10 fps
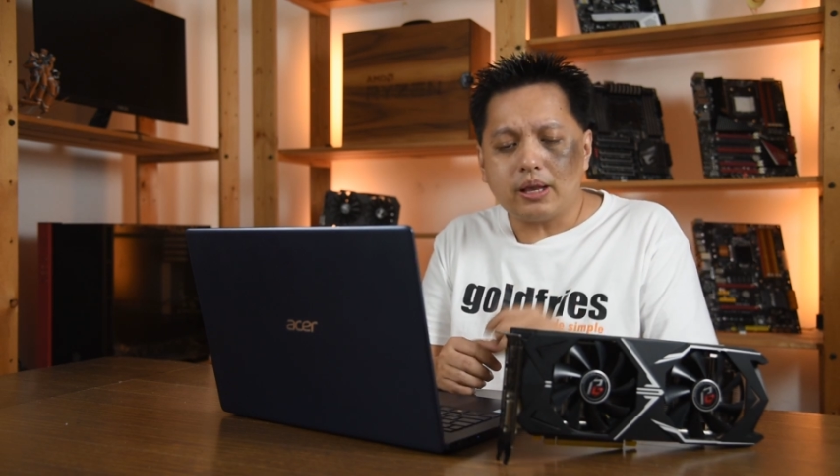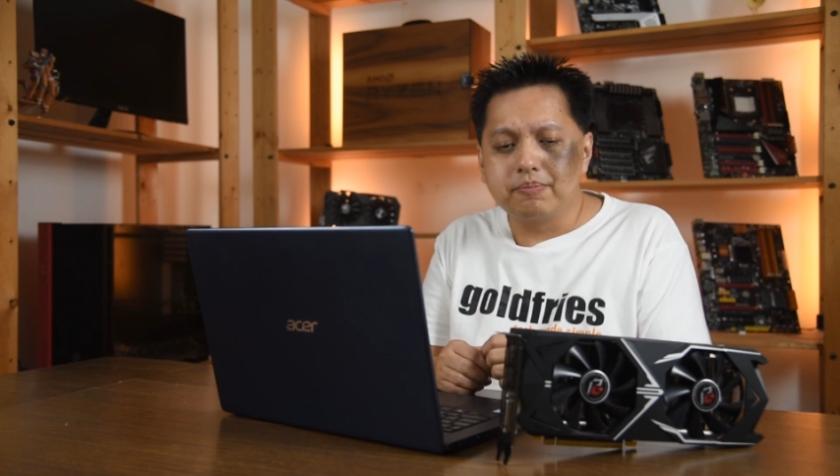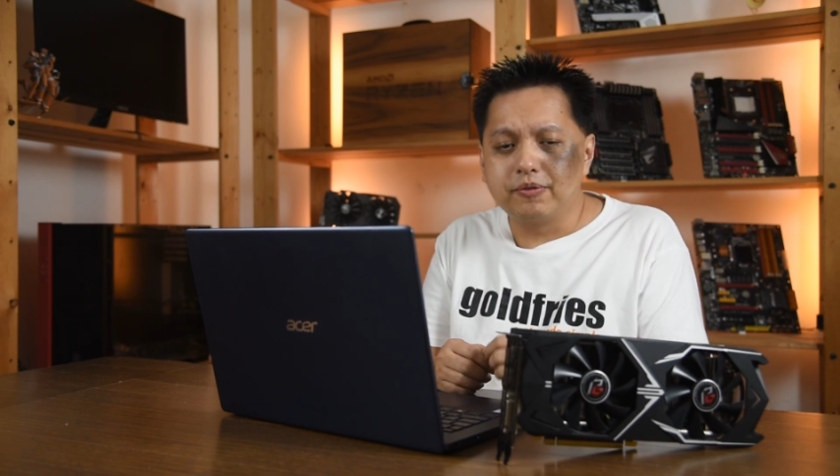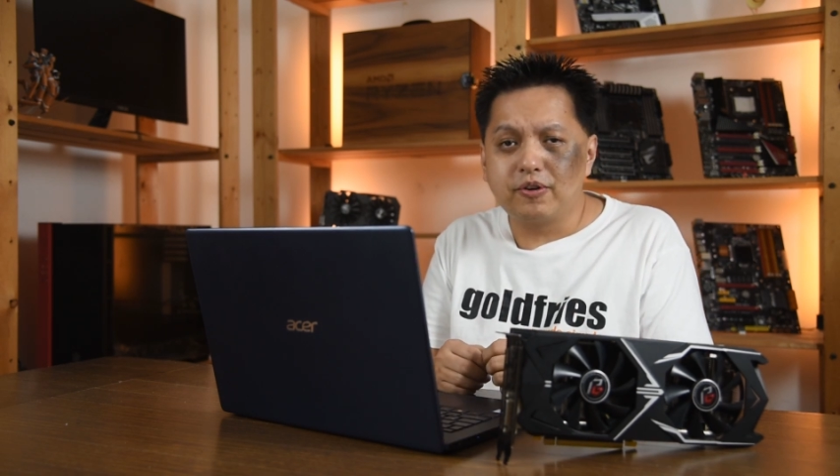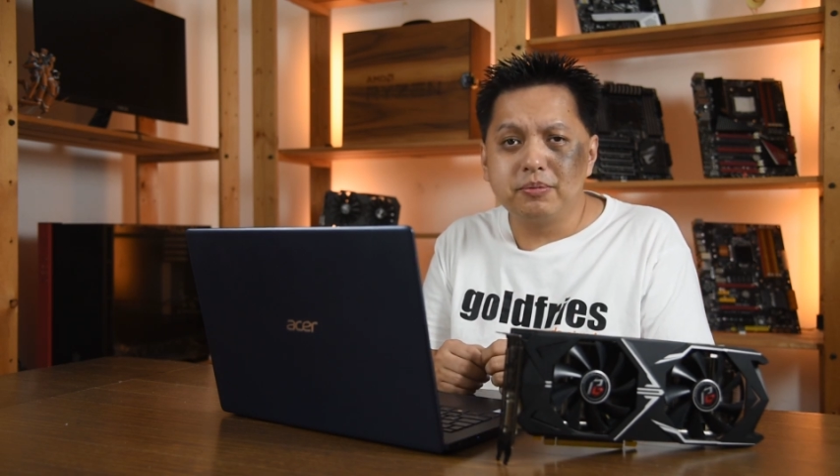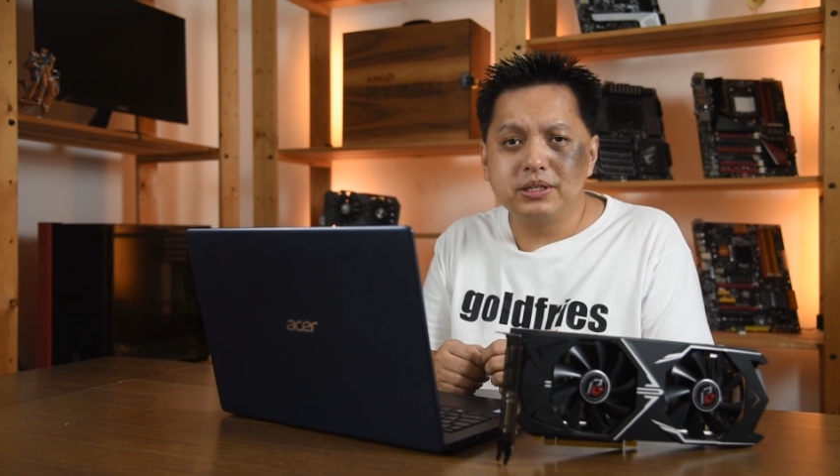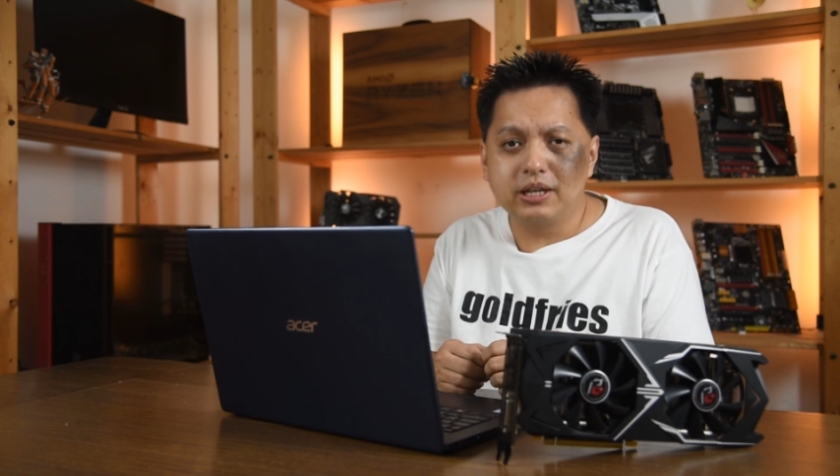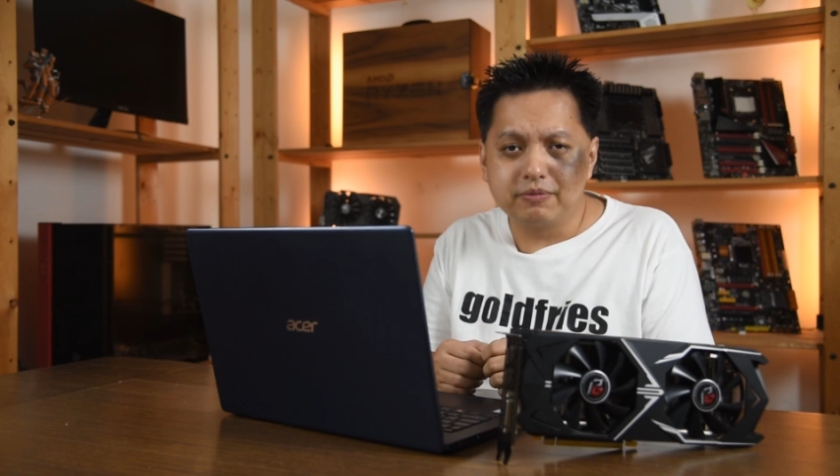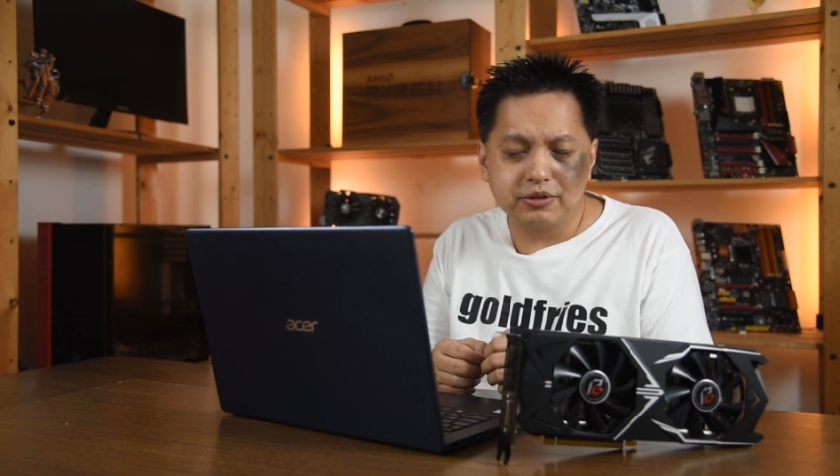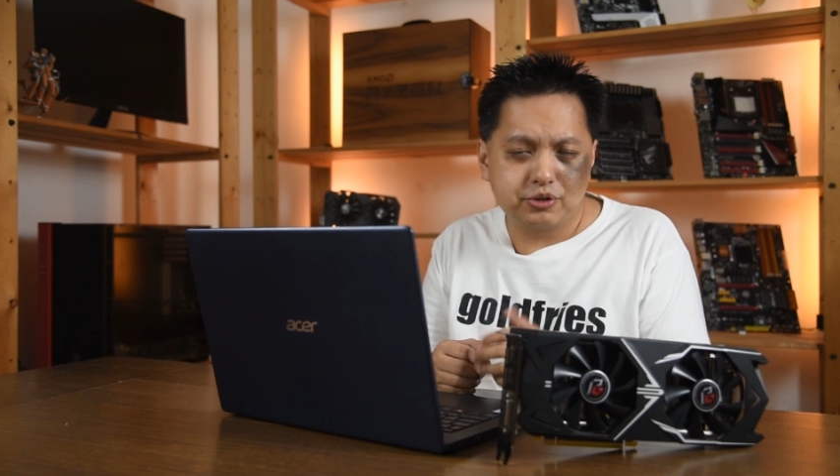performance
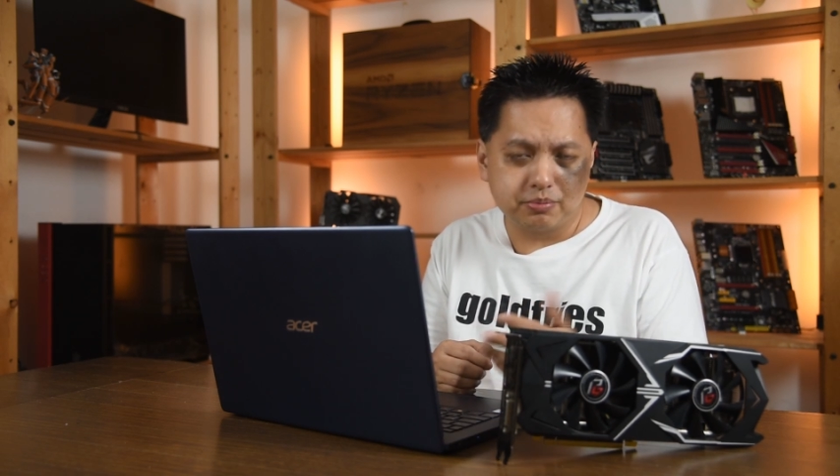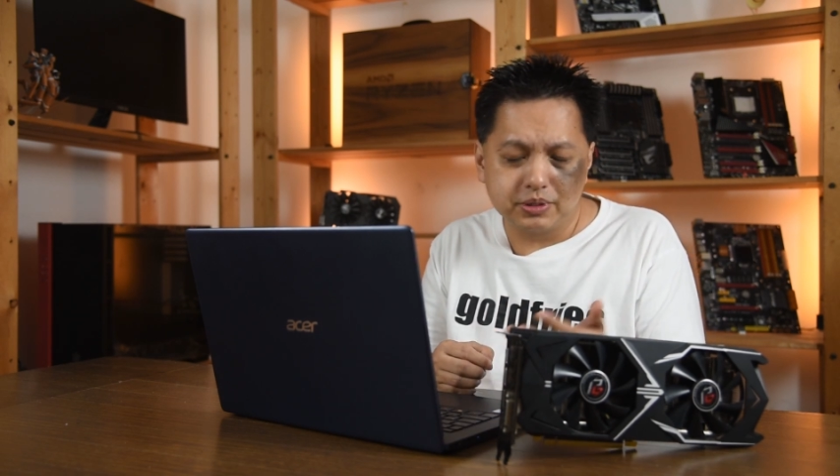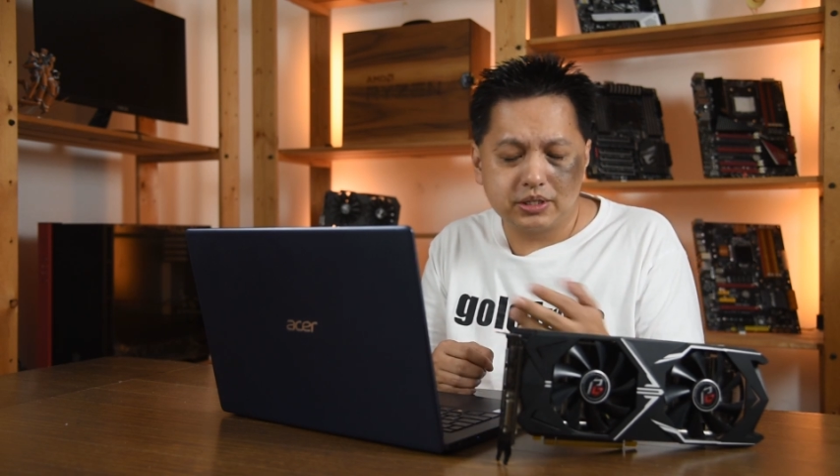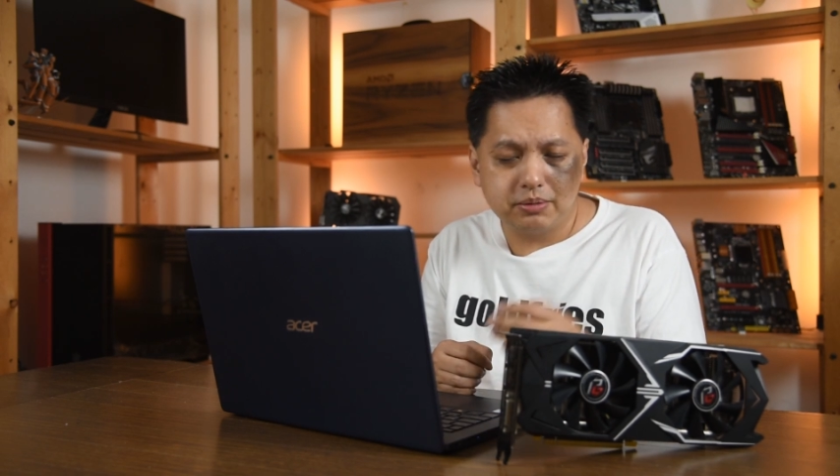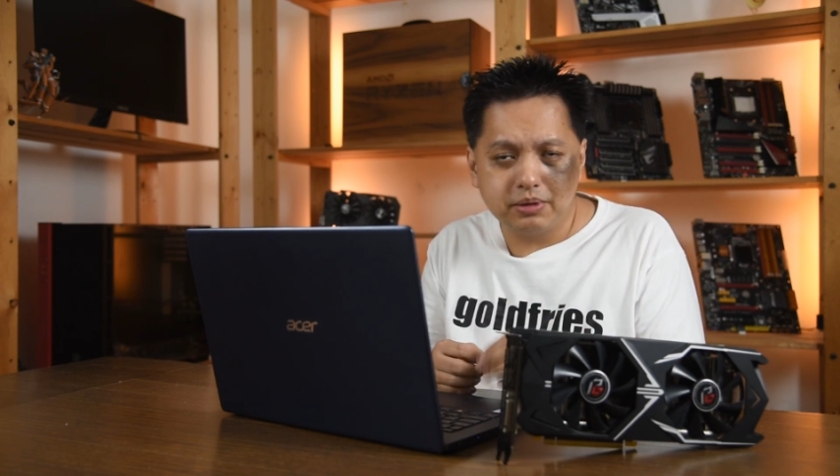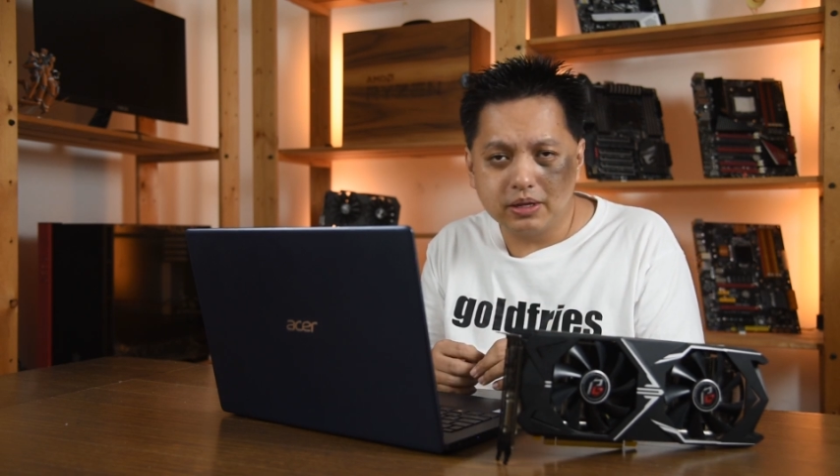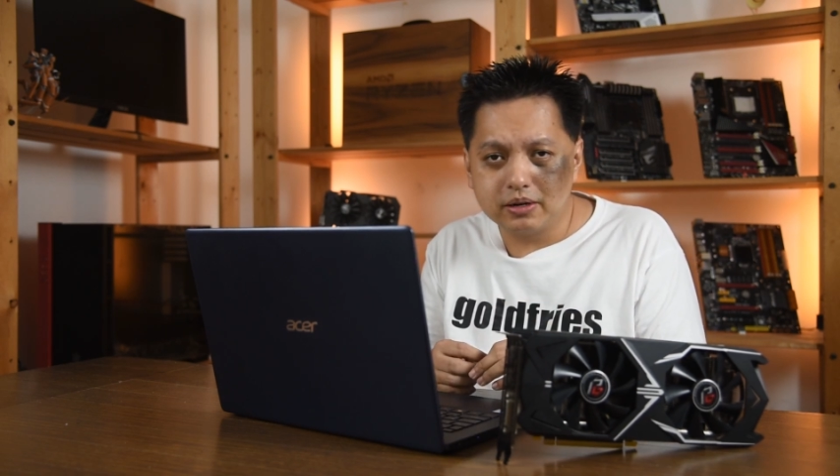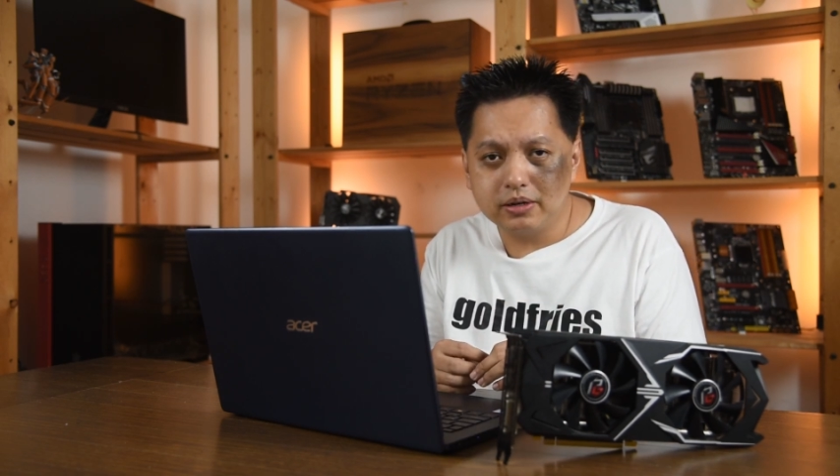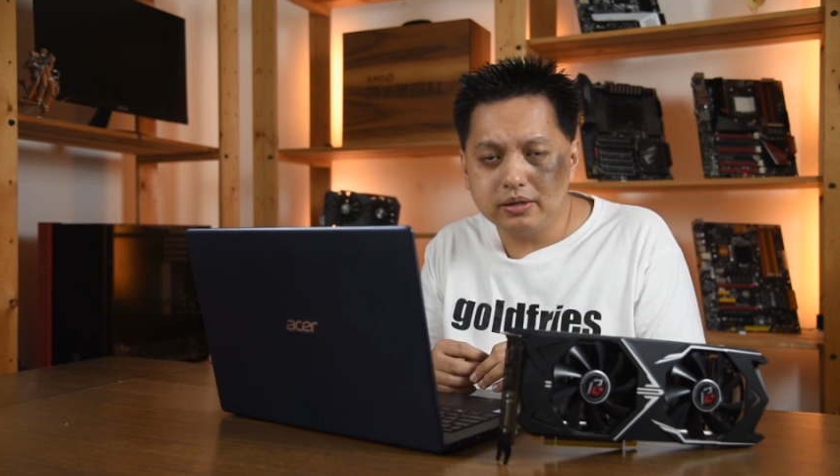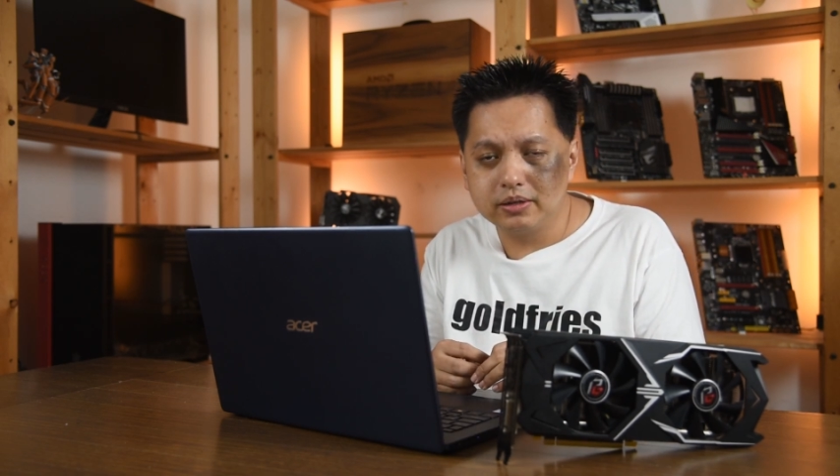level should be
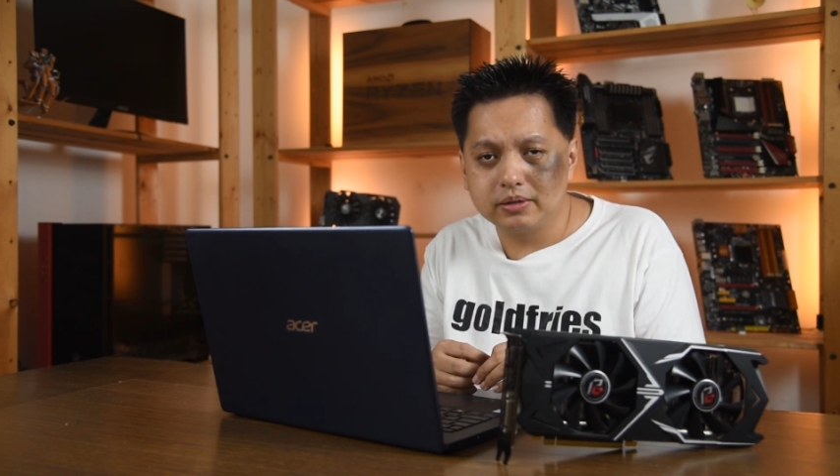similar,